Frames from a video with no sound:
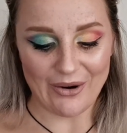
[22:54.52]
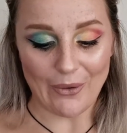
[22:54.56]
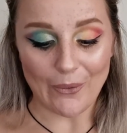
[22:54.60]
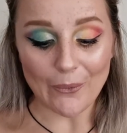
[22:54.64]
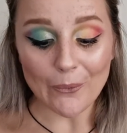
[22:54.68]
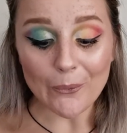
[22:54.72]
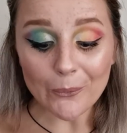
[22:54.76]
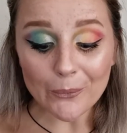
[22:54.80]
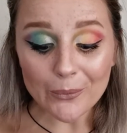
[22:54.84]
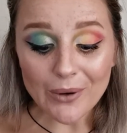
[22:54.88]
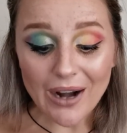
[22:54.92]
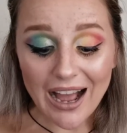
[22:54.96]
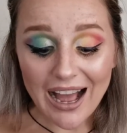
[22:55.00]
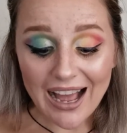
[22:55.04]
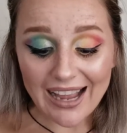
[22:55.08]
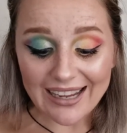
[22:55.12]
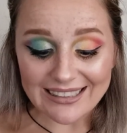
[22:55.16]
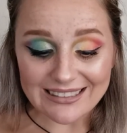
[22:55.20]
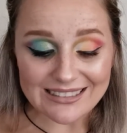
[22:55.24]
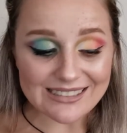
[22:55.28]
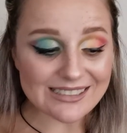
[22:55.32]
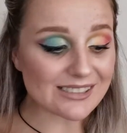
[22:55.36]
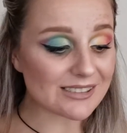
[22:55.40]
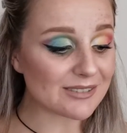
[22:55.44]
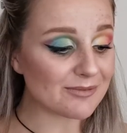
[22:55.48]

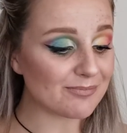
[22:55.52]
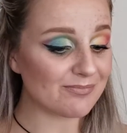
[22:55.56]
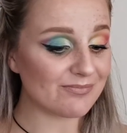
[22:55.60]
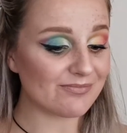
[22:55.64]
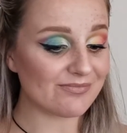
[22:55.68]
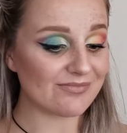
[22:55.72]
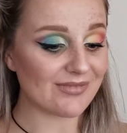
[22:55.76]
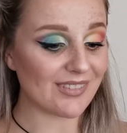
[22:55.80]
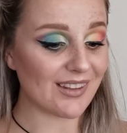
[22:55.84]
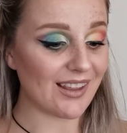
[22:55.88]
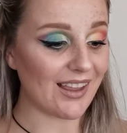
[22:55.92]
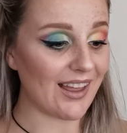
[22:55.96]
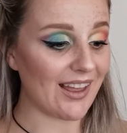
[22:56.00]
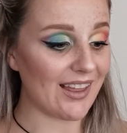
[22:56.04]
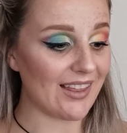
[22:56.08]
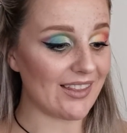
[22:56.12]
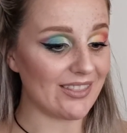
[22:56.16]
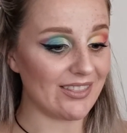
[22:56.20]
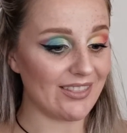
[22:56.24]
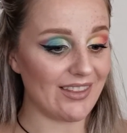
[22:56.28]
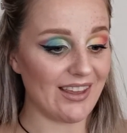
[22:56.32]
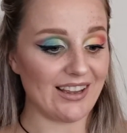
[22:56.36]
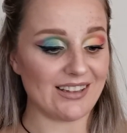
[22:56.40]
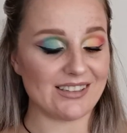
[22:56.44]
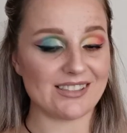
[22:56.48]
Alright,
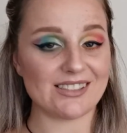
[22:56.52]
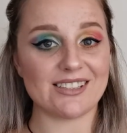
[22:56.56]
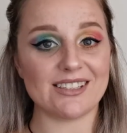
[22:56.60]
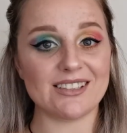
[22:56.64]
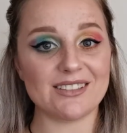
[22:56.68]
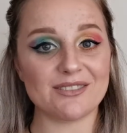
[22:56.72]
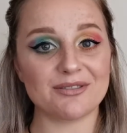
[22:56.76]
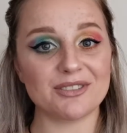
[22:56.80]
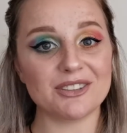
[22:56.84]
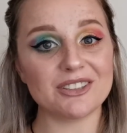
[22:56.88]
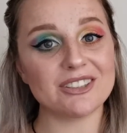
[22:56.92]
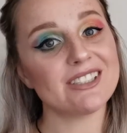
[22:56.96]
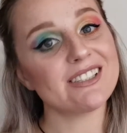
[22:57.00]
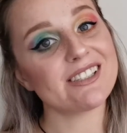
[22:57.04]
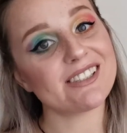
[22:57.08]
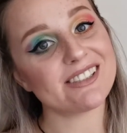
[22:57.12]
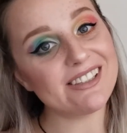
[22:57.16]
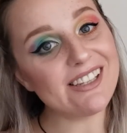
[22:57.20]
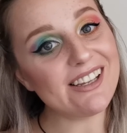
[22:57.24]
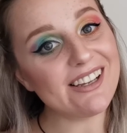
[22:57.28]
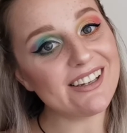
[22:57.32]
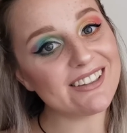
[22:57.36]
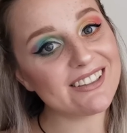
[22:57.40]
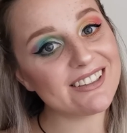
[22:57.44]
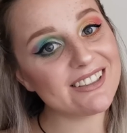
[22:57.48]
and that's it for this
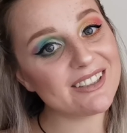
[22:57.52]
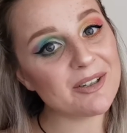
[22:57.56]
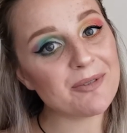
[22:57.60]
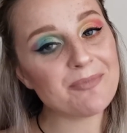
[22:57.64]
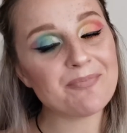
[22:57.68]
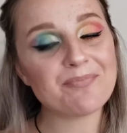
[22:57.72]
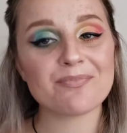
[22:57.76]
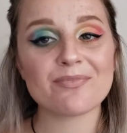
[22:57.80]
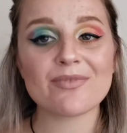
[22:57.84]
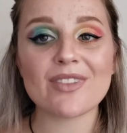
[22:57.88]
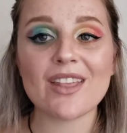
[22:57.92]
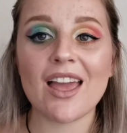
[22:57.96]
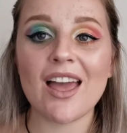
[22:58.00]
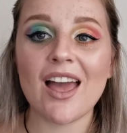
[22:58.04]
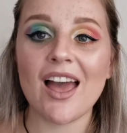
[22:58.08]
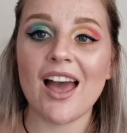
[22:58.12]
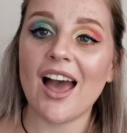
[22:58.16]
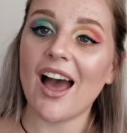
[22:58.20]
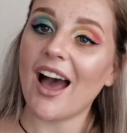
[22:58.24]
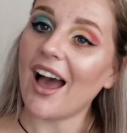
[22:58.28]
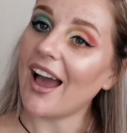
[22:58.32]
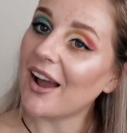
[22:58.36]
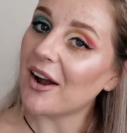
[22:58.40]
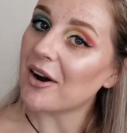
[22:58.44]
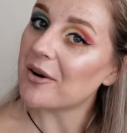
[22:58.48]
look.
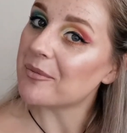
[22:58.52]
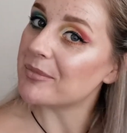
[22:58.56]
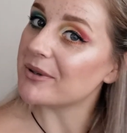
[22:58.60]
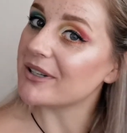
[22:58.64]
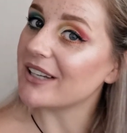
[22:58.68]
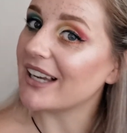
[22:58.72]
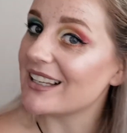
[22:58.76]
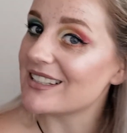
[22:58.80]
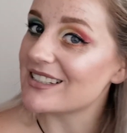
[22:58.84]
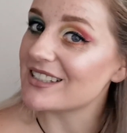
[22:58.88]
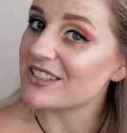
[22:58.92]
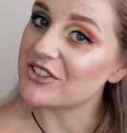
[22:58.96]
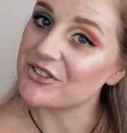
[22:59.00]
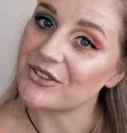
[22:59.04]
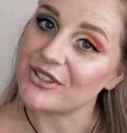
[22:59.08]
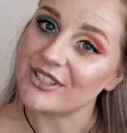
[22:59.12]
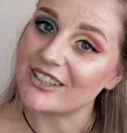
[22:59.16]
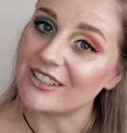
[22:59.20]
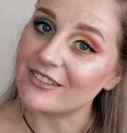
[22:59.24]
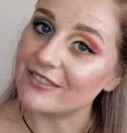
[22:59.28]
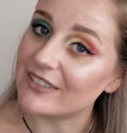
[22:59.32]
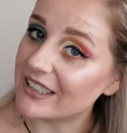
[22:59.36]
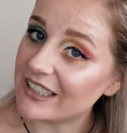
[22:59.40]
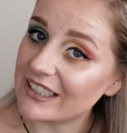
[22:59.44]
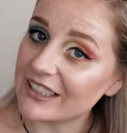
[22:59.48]
I hope you guys enjoyed
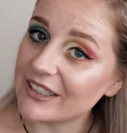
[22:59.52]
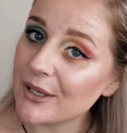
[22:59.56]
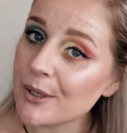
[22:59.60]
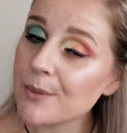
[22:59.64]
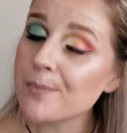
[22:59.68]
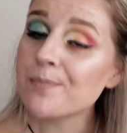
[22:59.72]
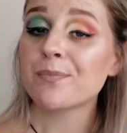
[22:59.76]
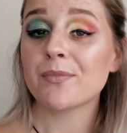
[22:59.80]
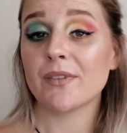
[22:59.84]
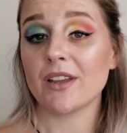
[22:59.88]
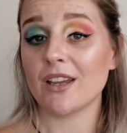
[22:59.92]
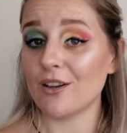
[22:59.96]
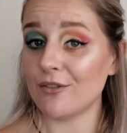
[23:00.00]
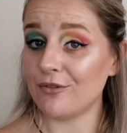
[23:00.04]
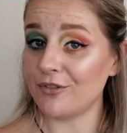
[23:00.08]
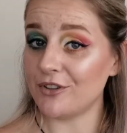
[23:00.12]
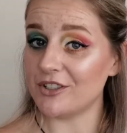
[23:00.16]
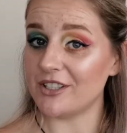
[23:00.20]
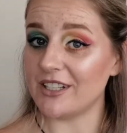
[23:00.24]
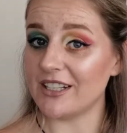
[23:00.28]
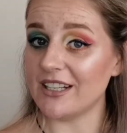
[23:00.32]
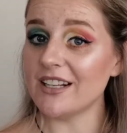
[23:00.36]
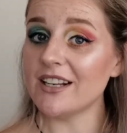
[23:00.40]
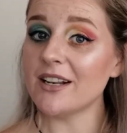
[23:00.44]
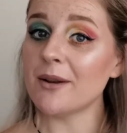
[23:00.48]
the video. If you
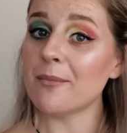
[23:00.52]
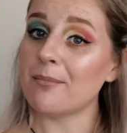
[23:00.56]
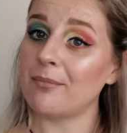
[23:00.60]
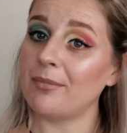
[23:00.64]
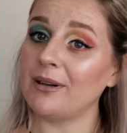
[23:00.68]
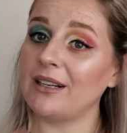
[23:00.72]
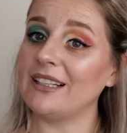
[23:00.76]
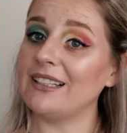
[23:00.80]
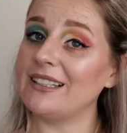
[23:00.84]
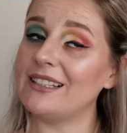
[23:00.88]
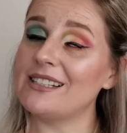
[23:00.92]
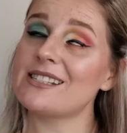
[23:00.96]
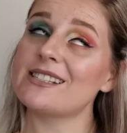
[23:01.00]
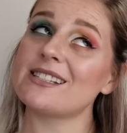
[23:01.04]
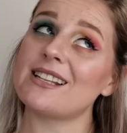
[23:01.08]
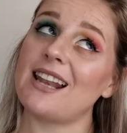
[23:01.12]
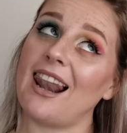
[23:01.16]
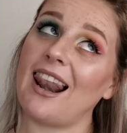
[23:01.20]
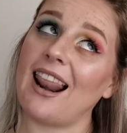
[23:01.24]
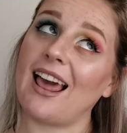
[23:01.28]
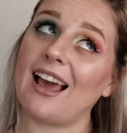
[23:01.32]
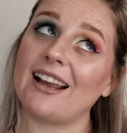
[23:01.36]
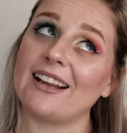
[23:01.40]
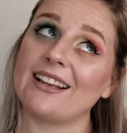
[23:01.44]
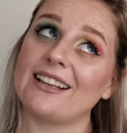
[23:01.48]
did, please
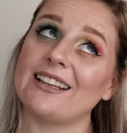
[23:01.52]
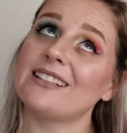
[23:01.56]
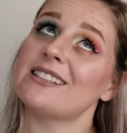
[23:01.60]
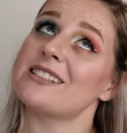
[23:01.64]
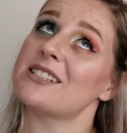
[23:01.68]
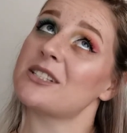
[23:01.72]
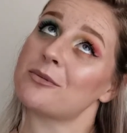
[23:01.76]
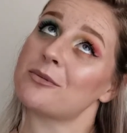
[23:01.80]
like and